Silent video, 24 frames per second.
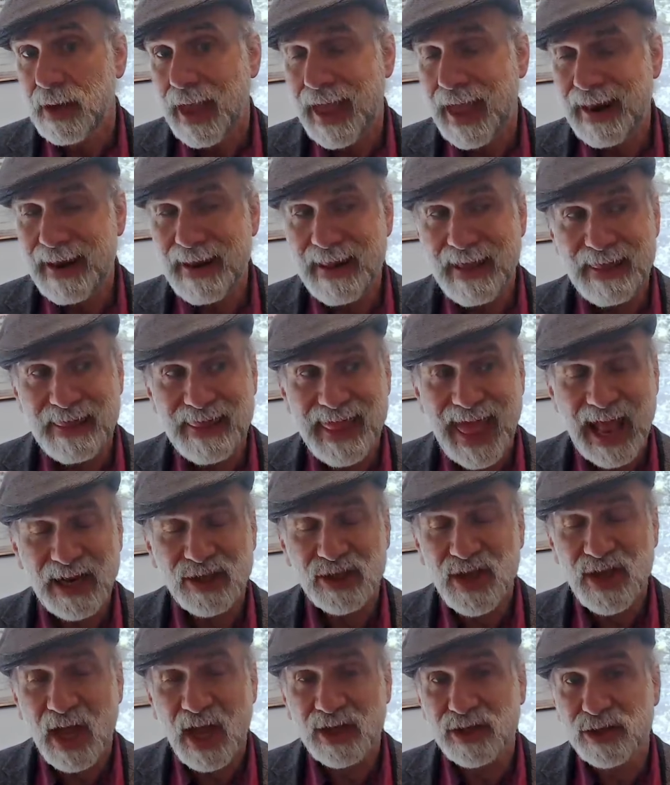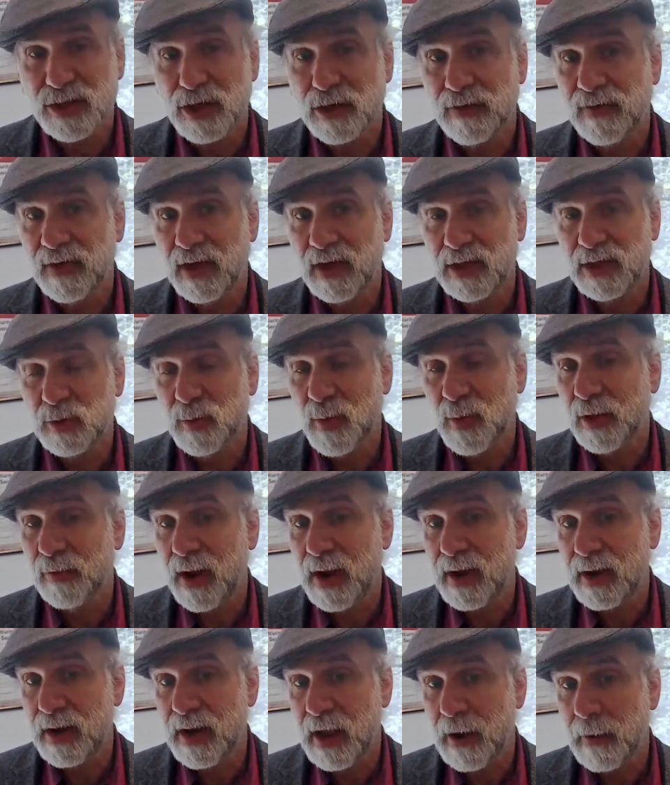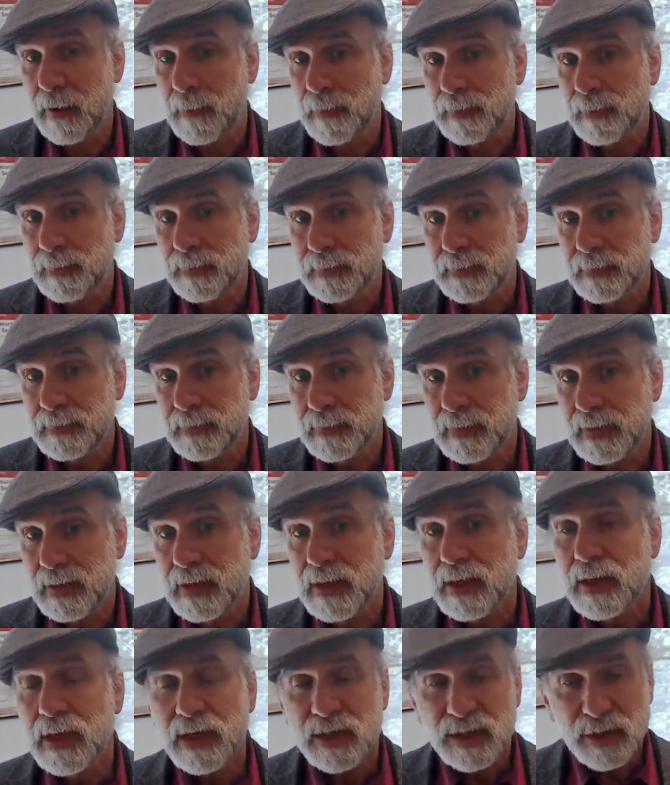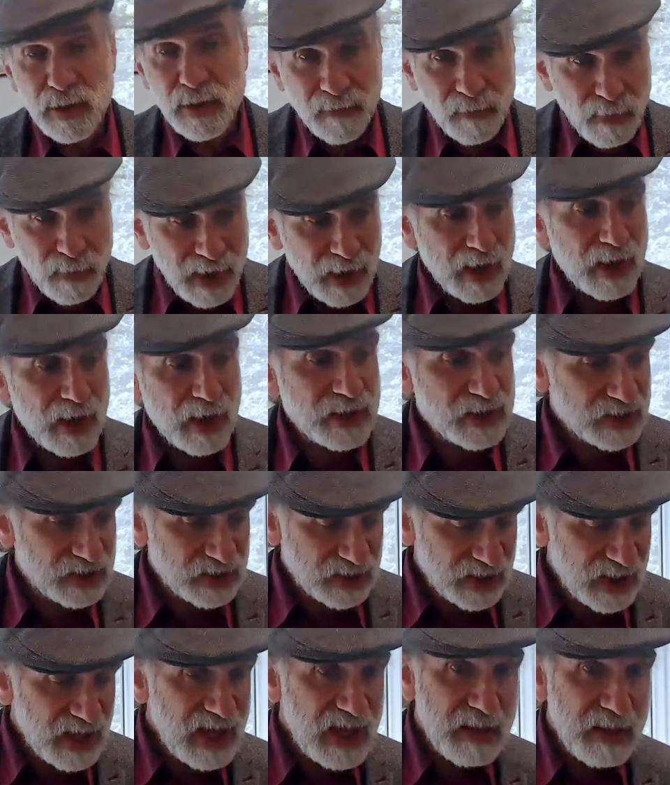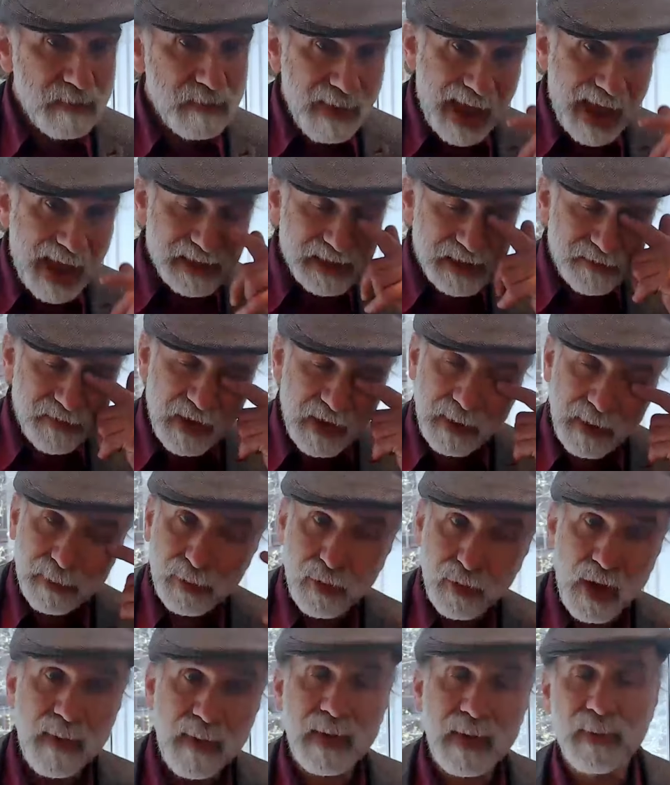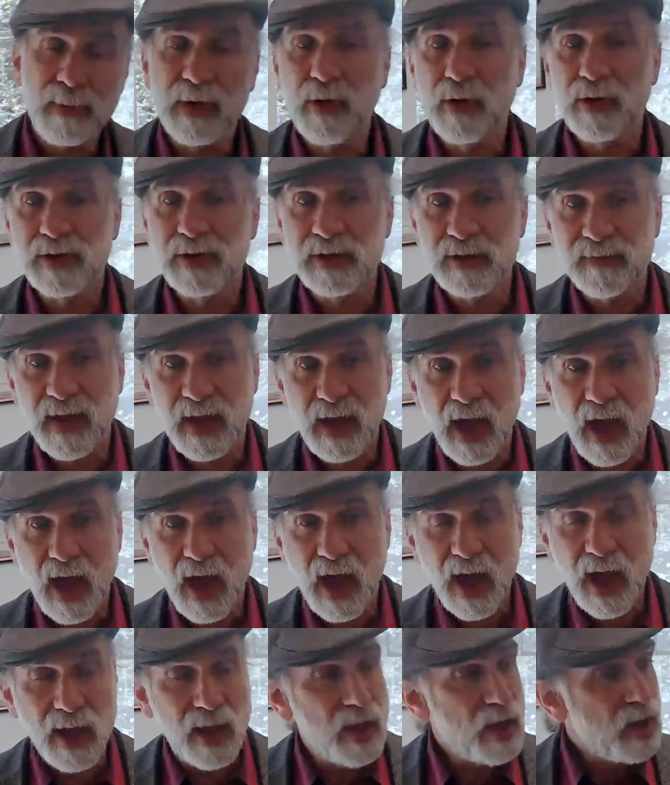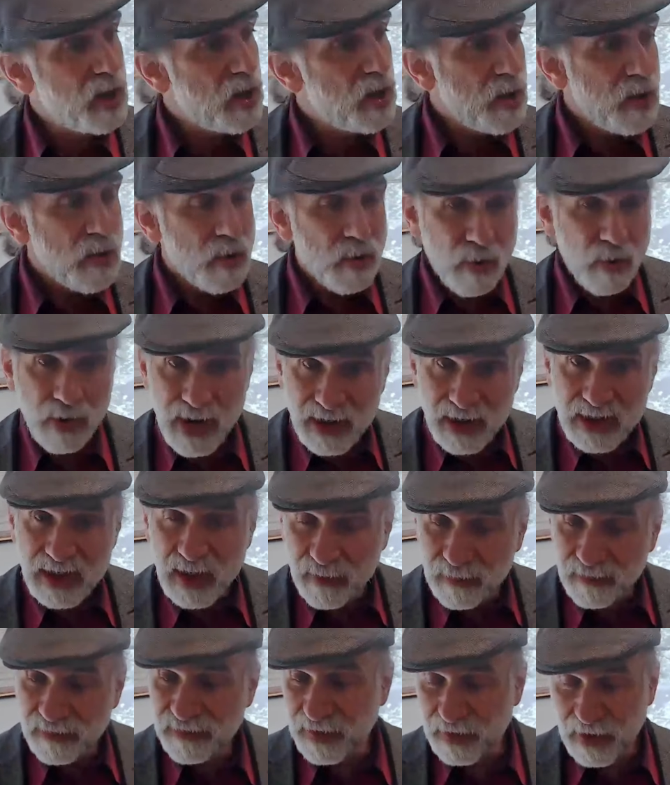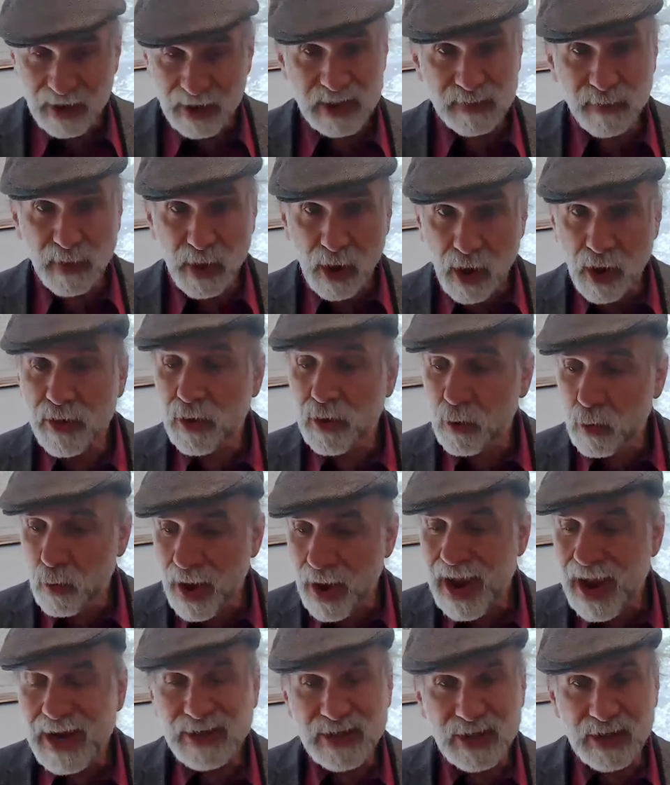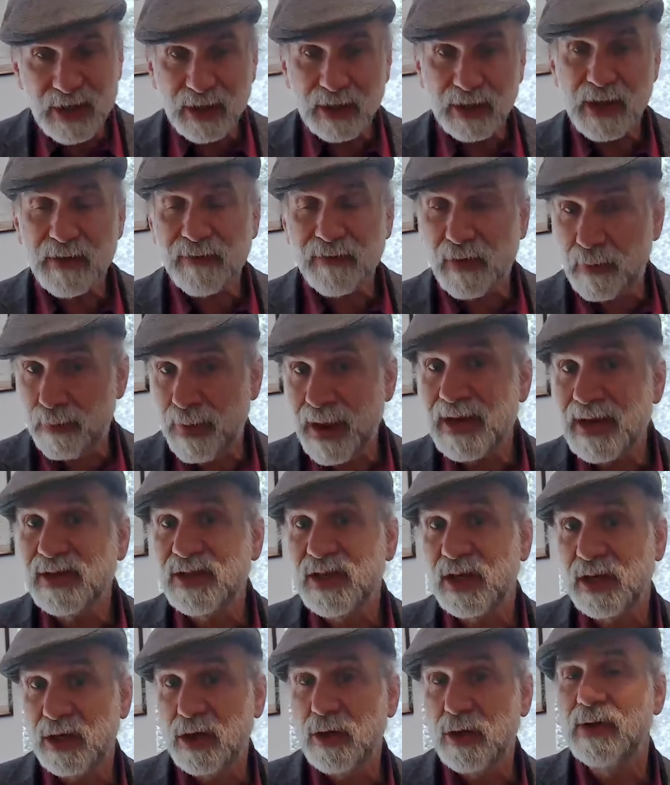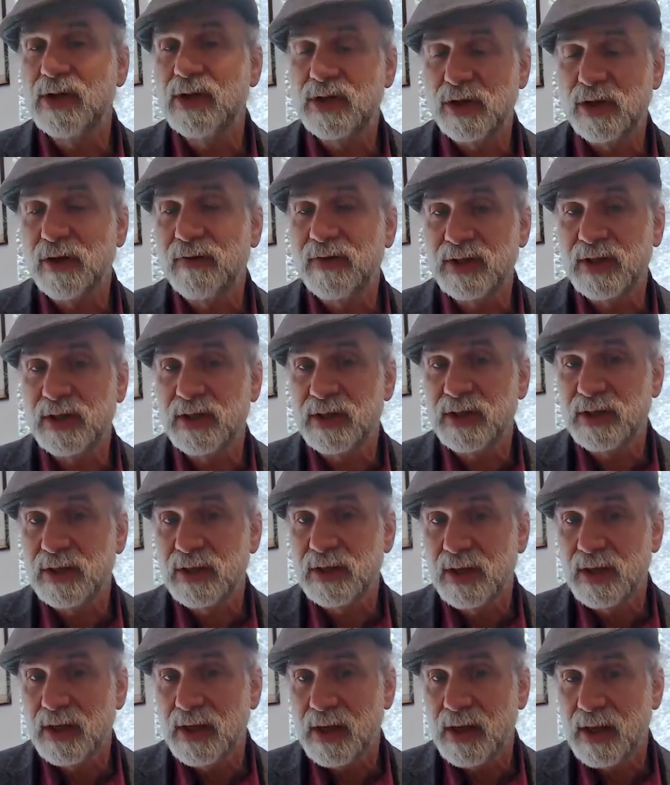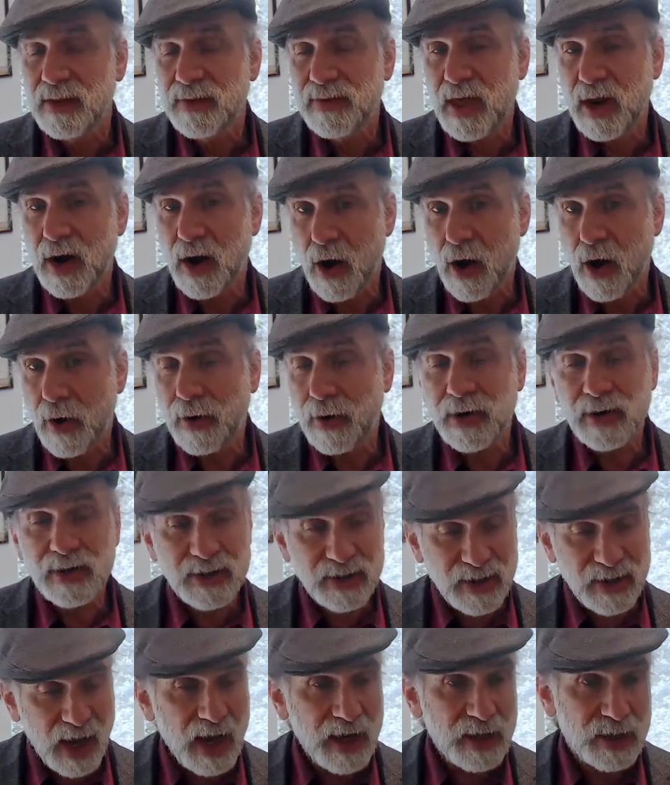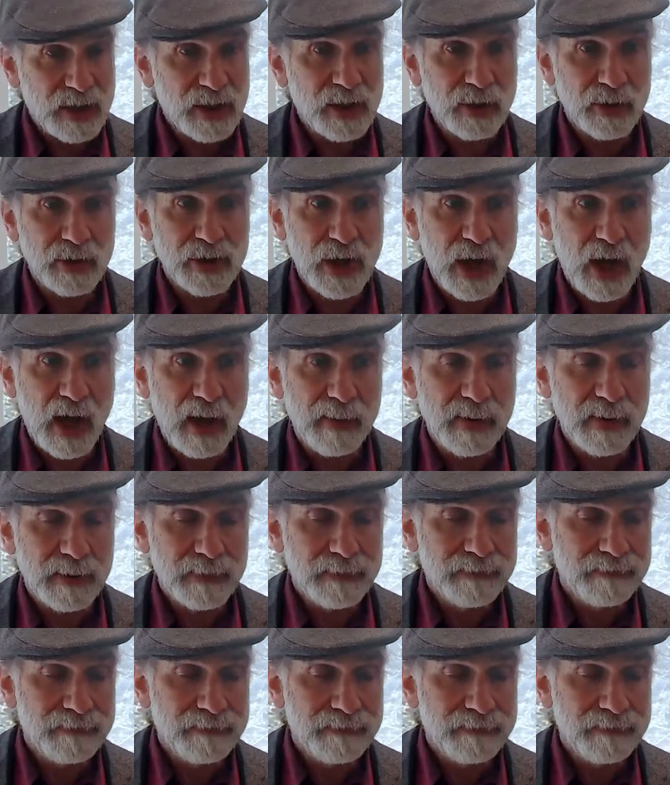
And that's not serving us well right now. So if we're going to see massive unemployment because of AI, we need to figure out some other way to deliver basic human services that aren't tied to your job.